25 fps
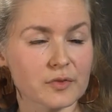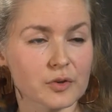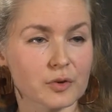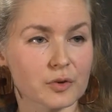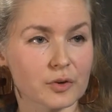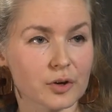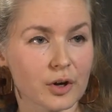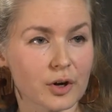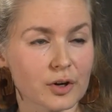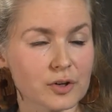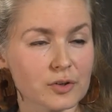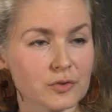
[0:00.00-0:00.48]
You're
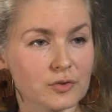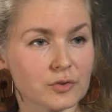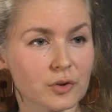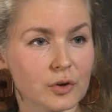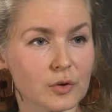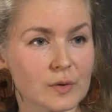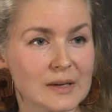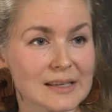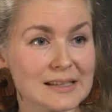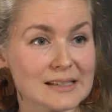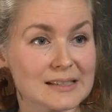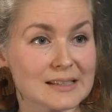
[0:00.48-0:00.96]
not
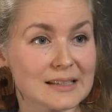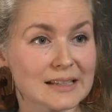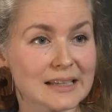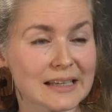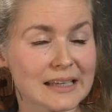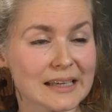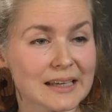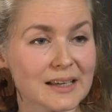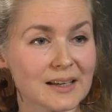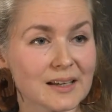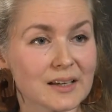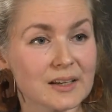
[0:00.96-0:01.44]
so
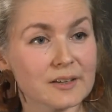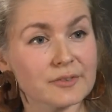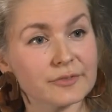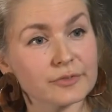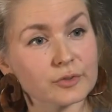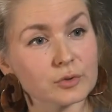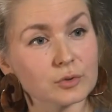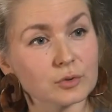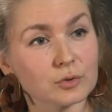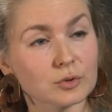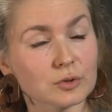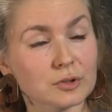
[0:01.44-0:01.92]
easily
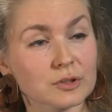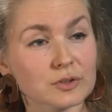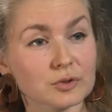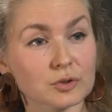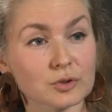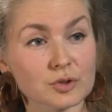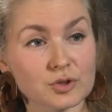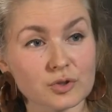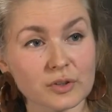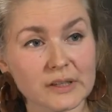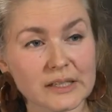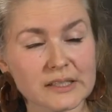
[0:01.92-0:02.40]
fooled
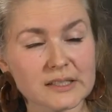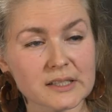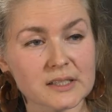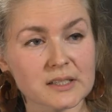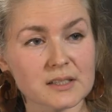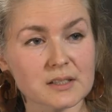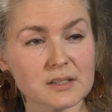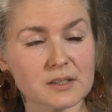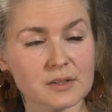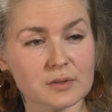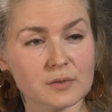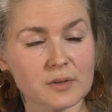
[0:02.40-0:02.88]
or tricked
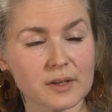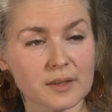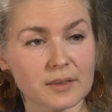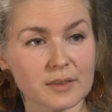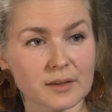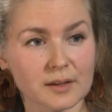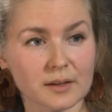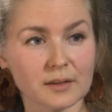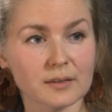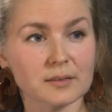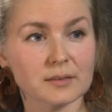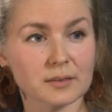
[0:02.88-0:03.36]
into doing
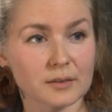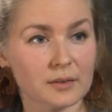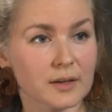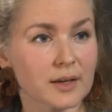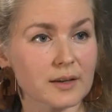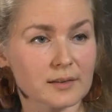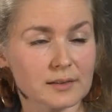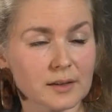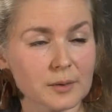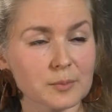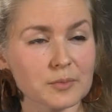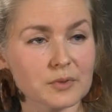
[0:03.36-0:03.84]
things. So
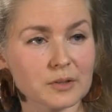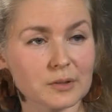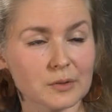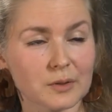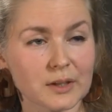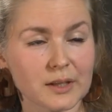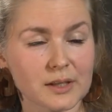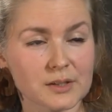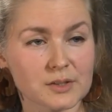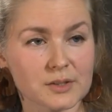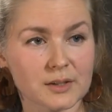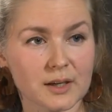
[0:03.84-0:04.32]
yes,
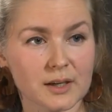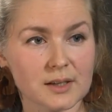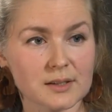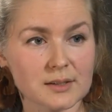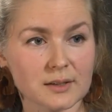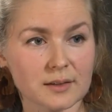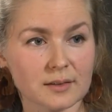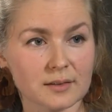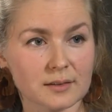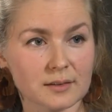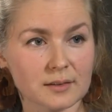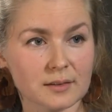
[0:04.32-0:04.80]
absolutely,
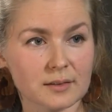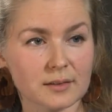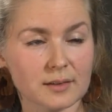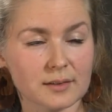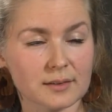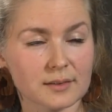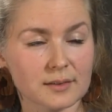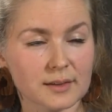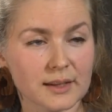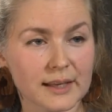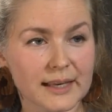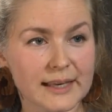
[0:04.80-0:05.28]
education
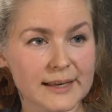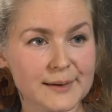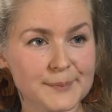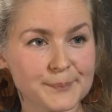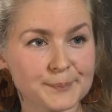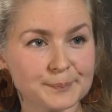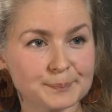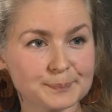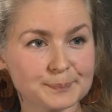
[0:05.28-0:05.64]
is key.